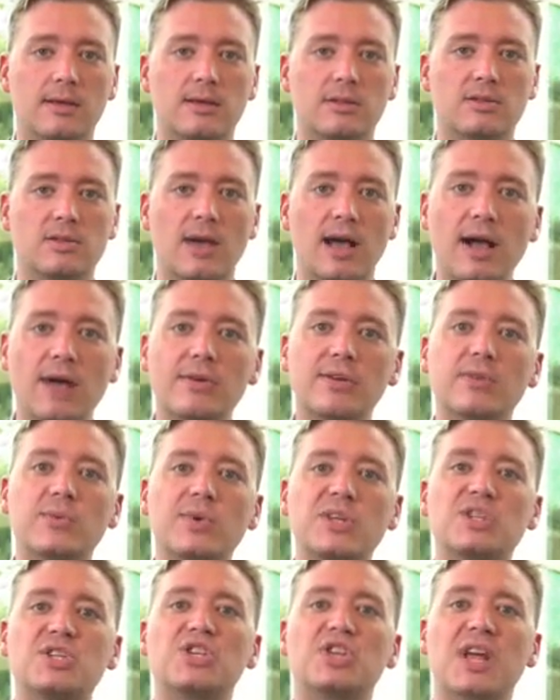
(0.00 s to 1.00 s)
So how can
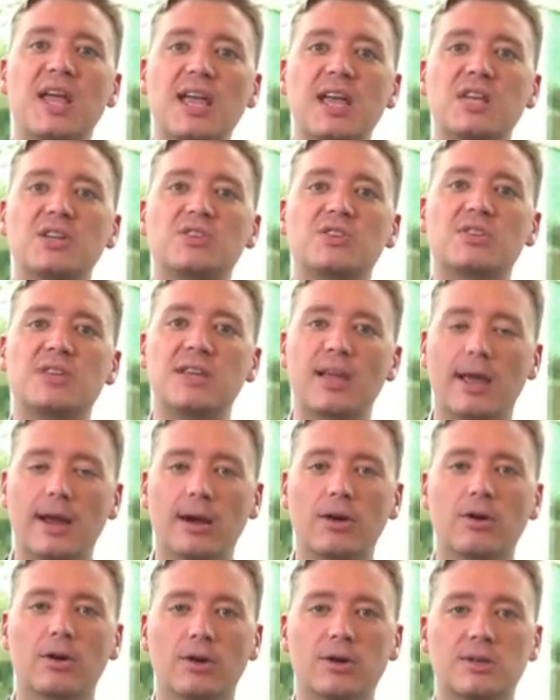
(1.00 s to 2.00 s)
we change the
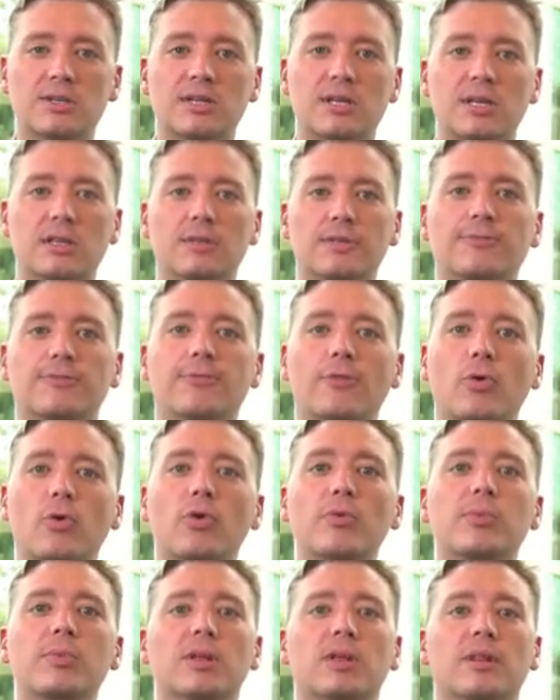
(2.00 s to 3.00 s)
errors in the
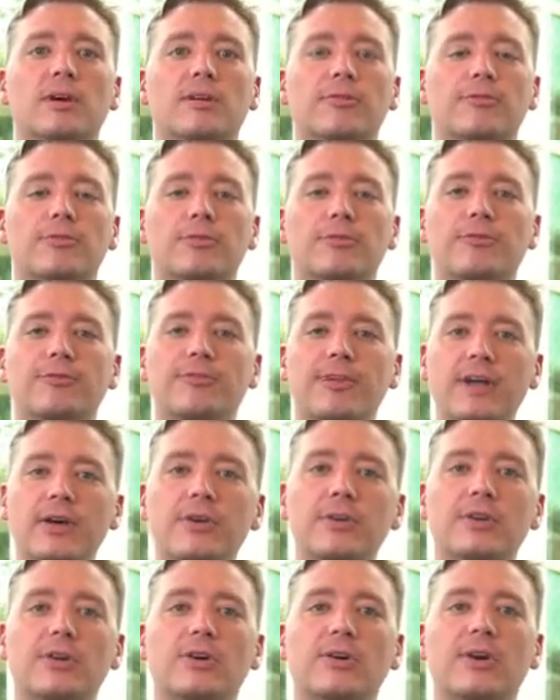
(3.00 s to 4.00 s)
formula for
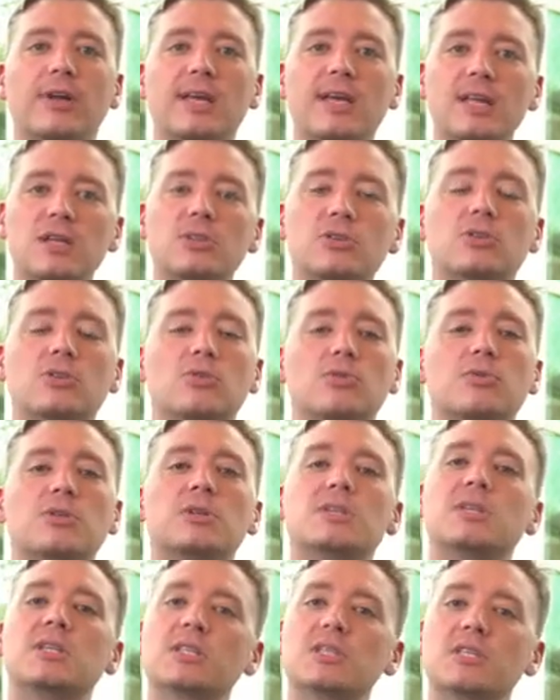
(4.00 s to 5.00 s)
failure into the
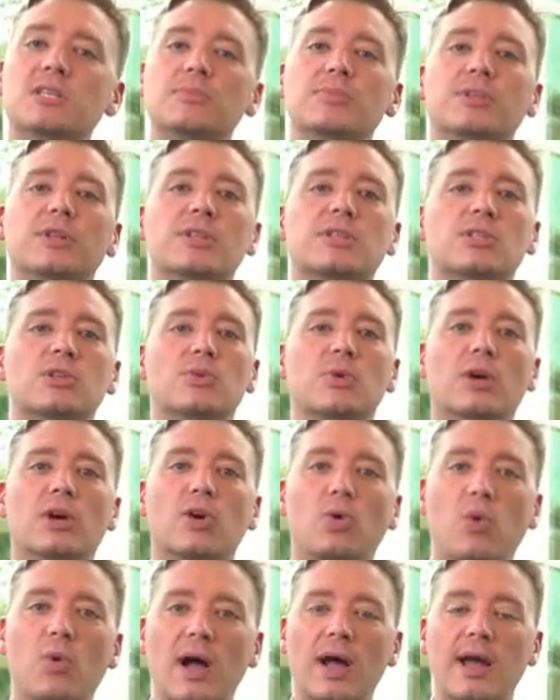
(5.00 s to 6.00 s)
disciplines
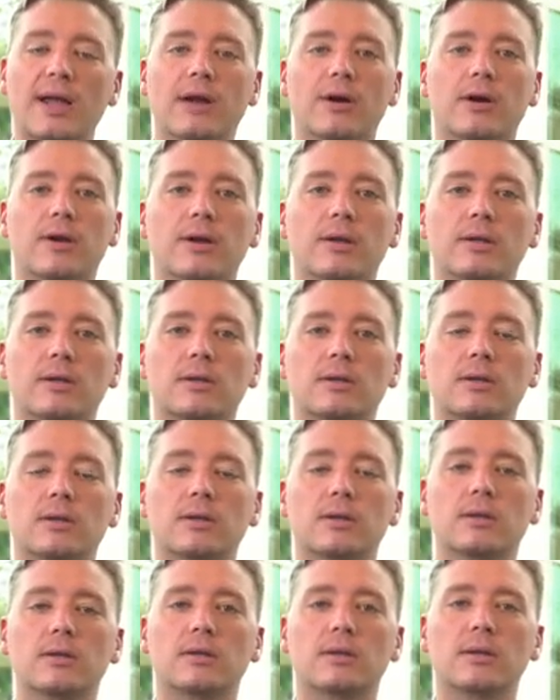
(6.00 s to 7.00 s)
required
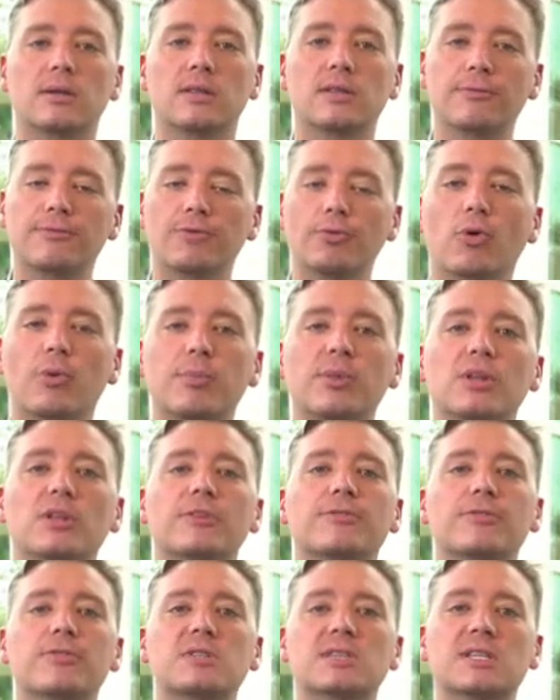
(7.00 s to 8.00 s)
in the
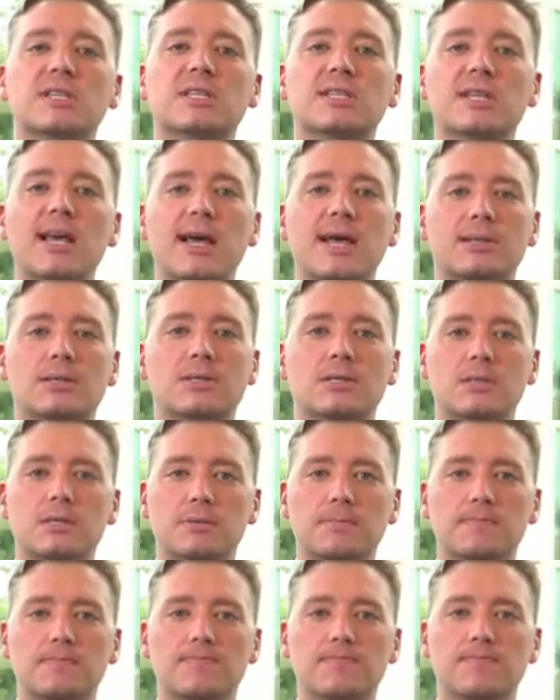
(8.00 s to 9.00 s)
formula for success?